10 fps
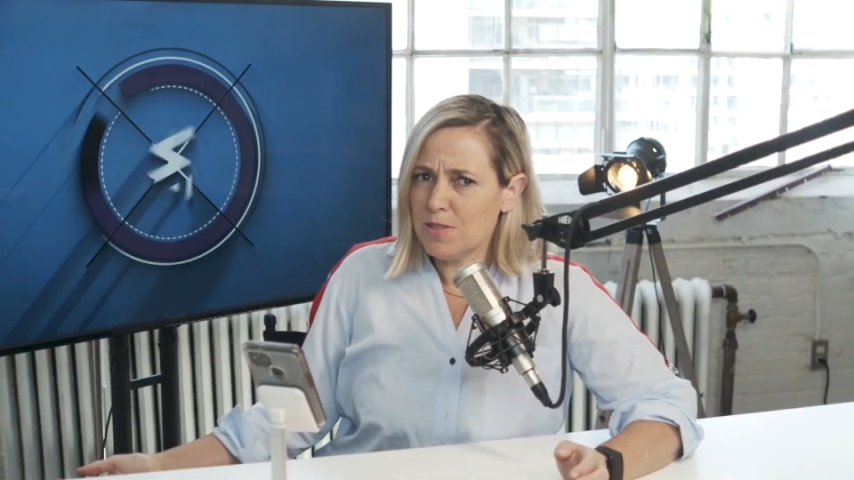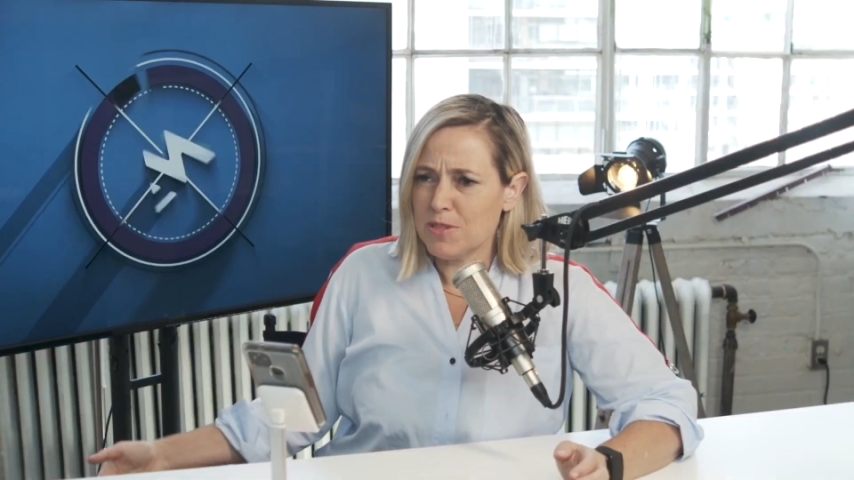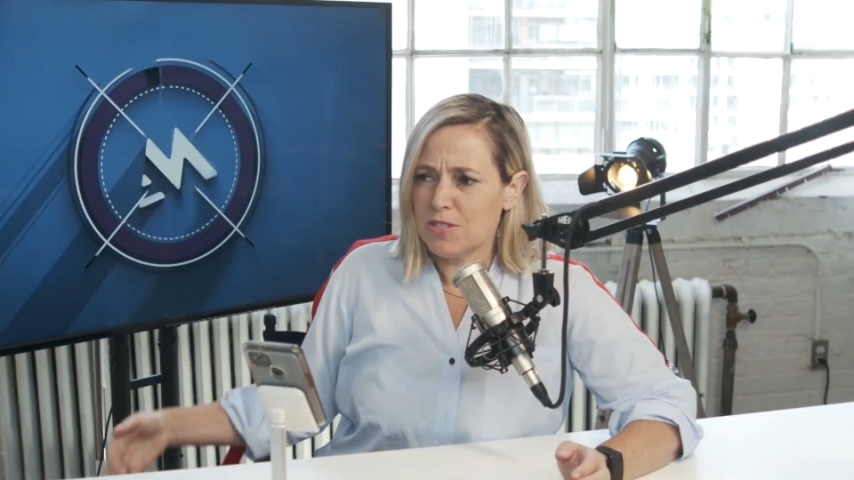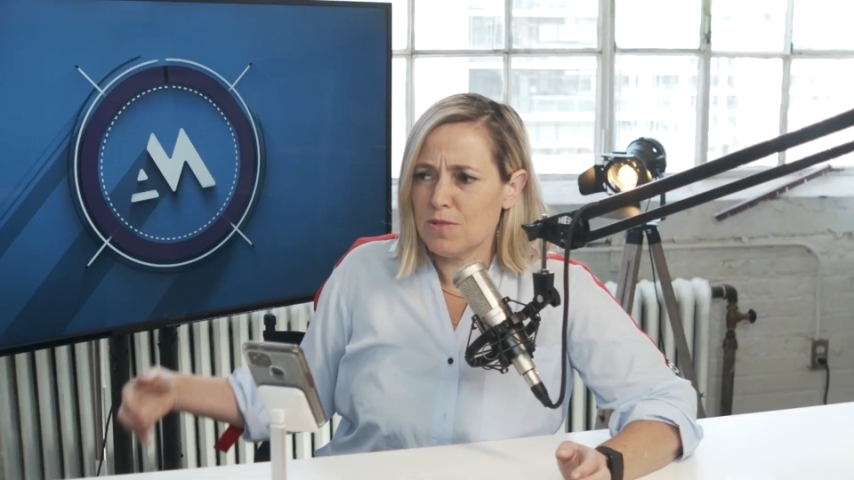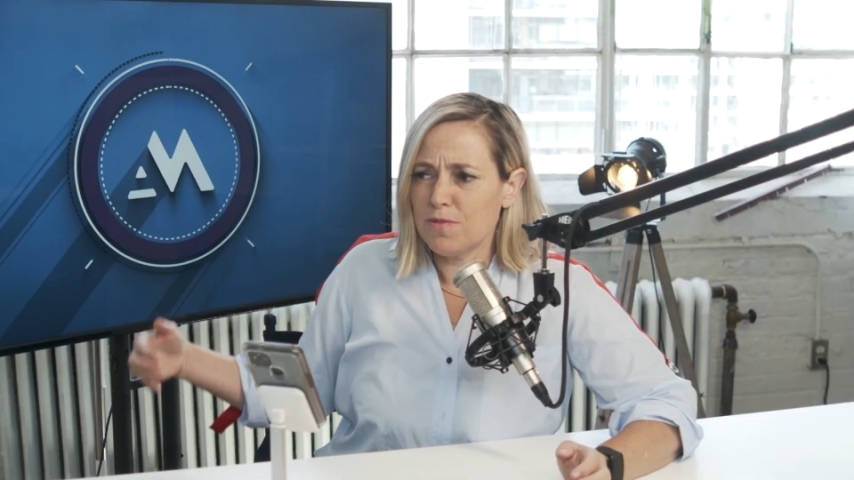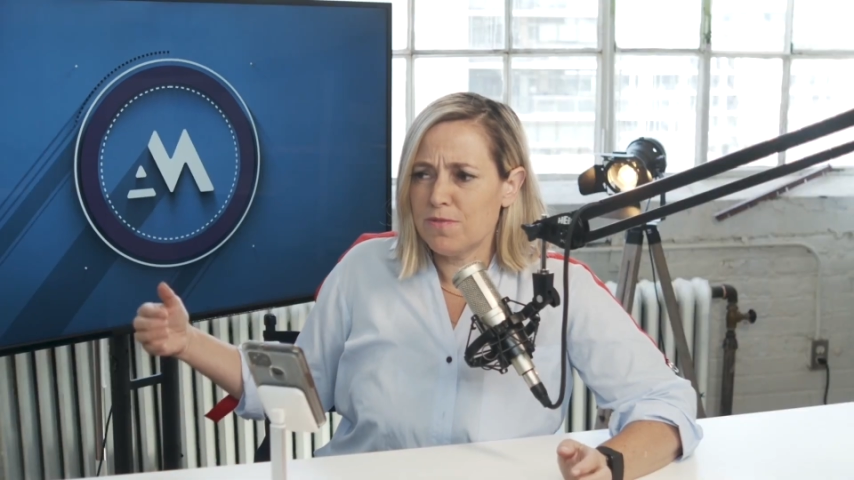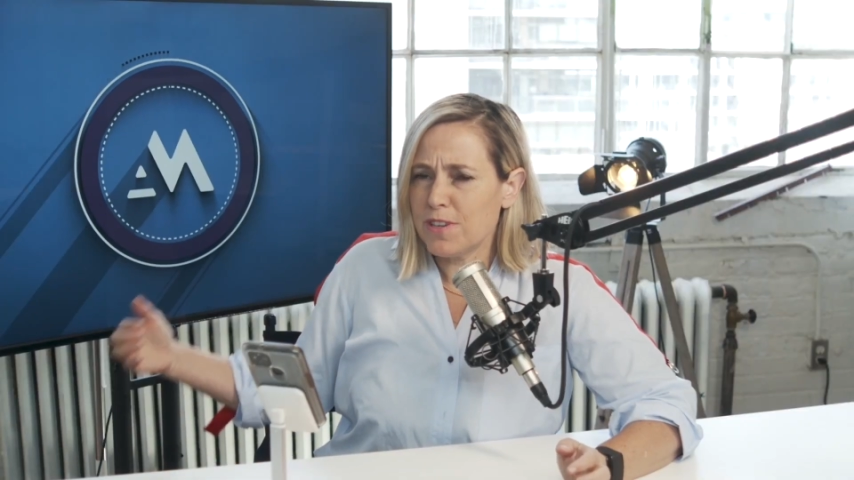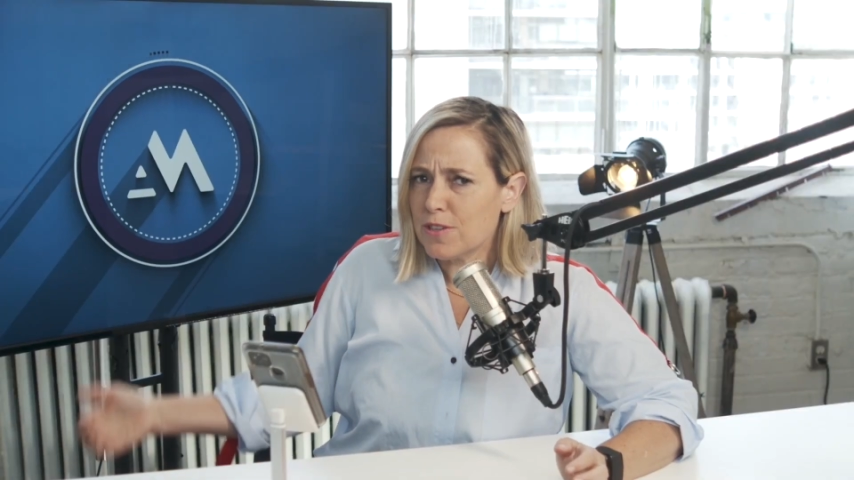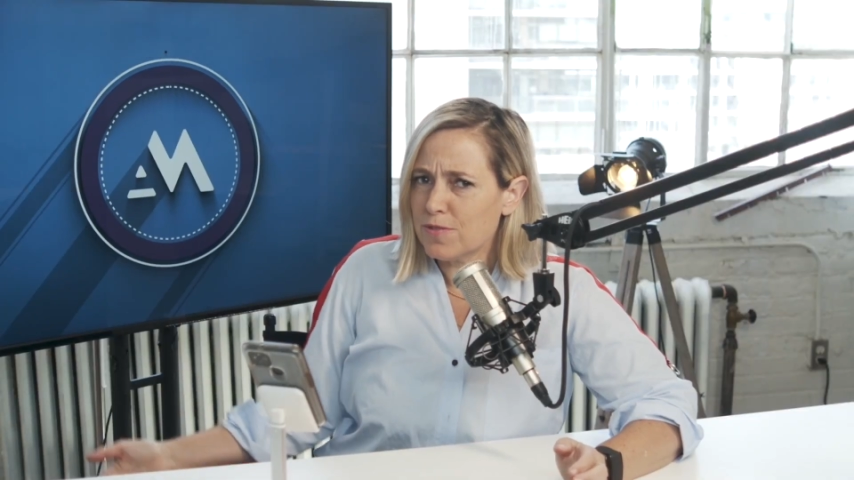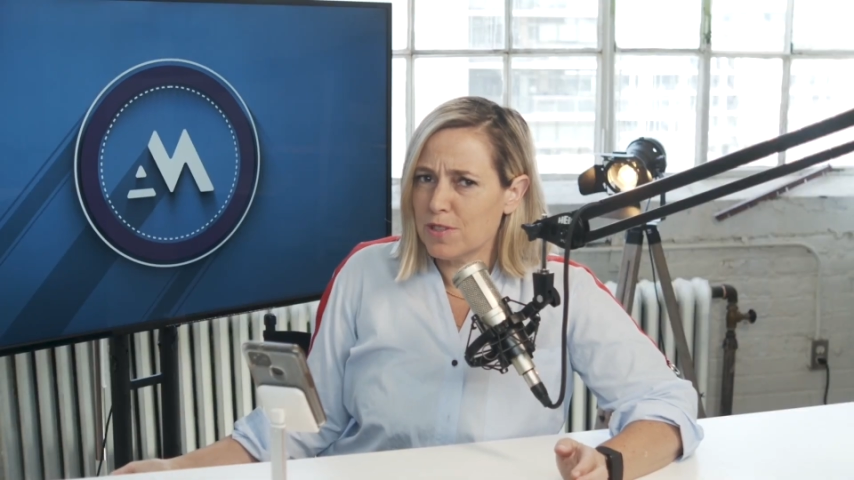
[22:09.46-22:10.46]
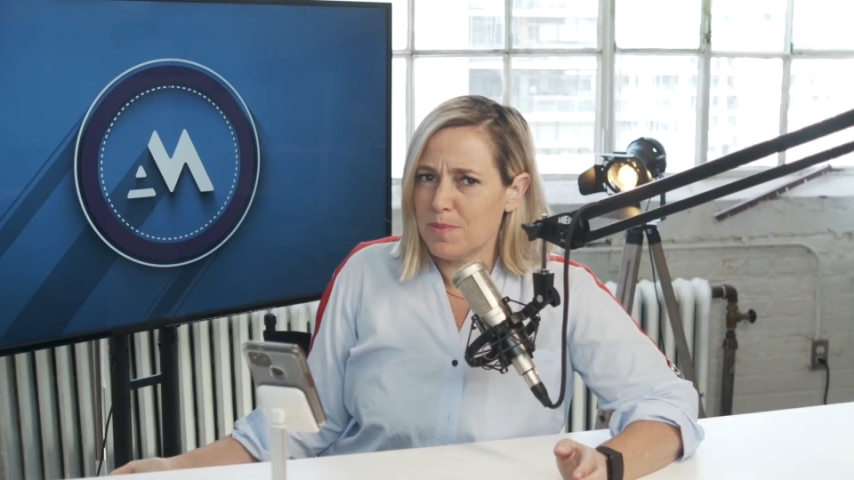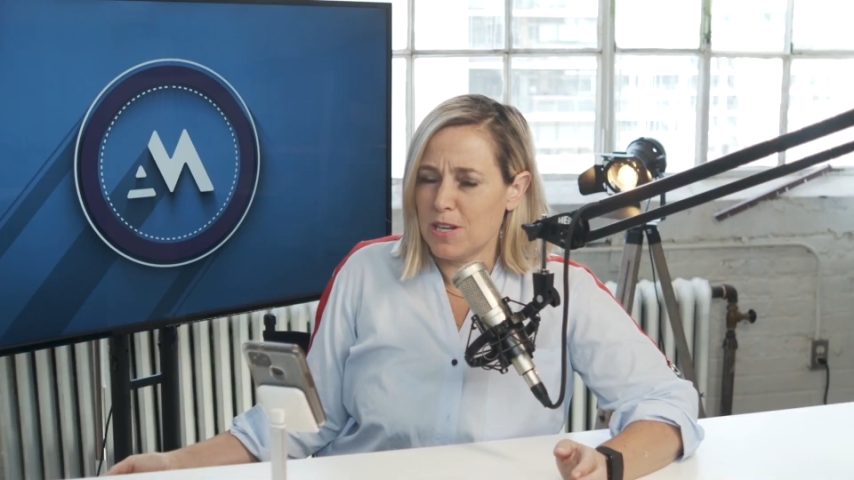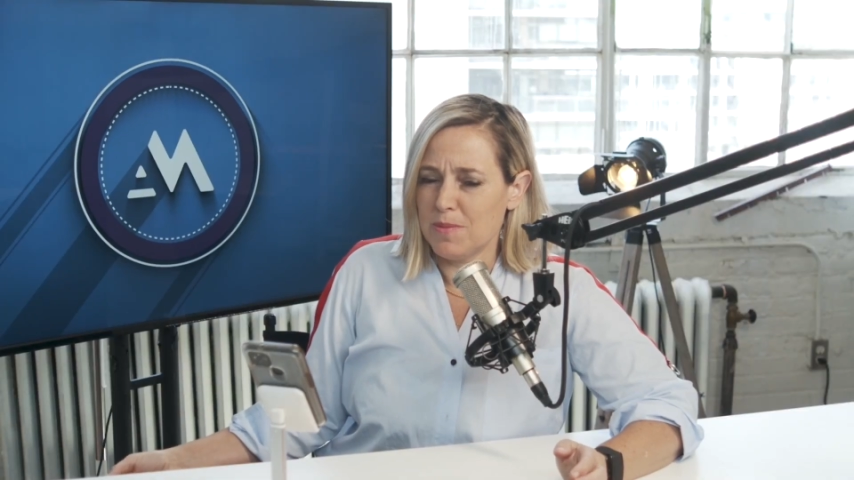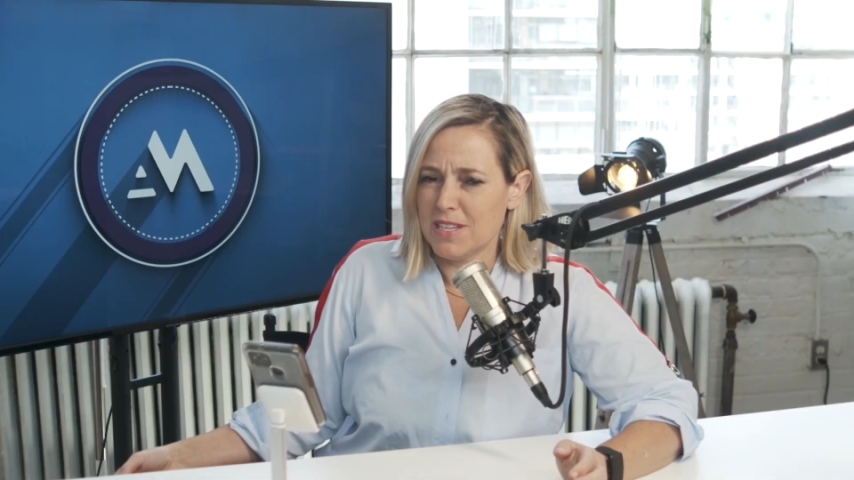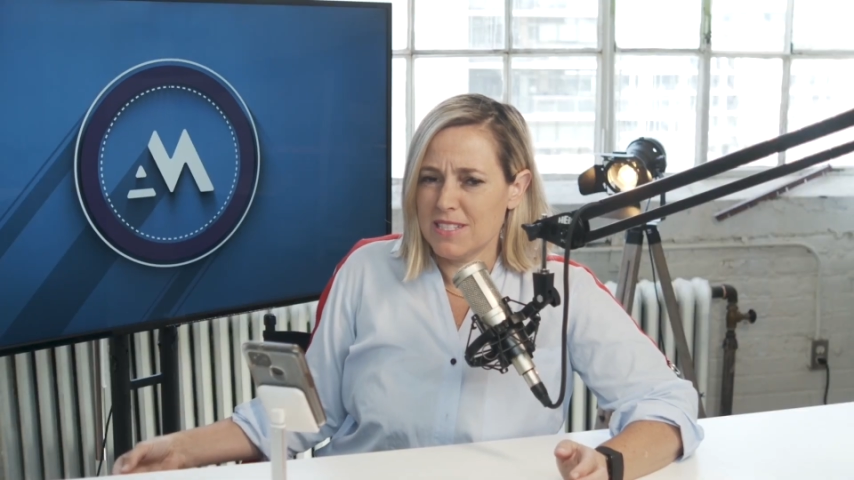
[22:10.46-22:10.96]
so fearful about
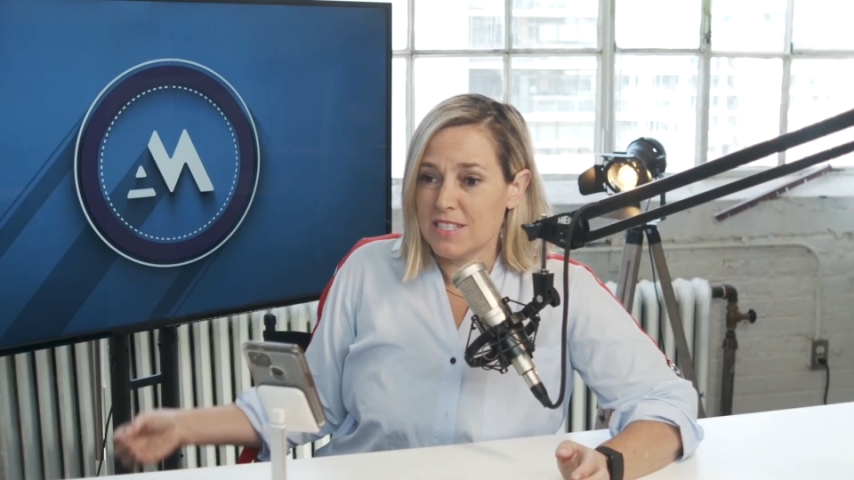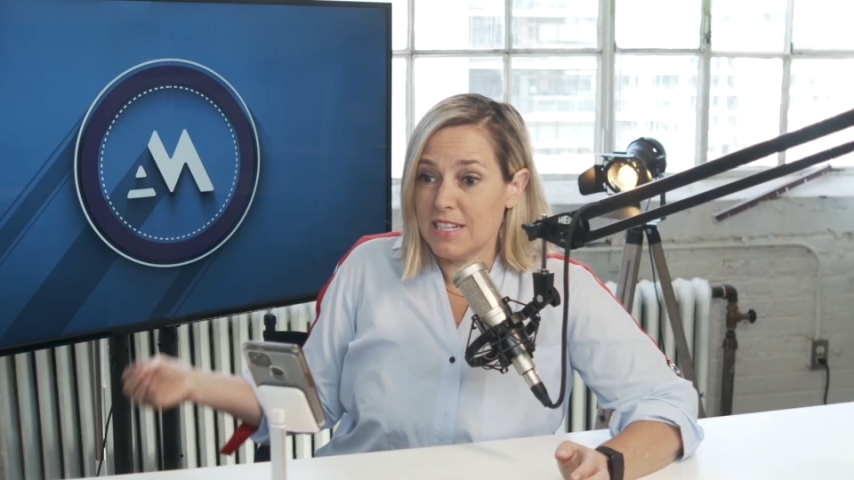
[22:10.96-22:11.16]
it? Because it's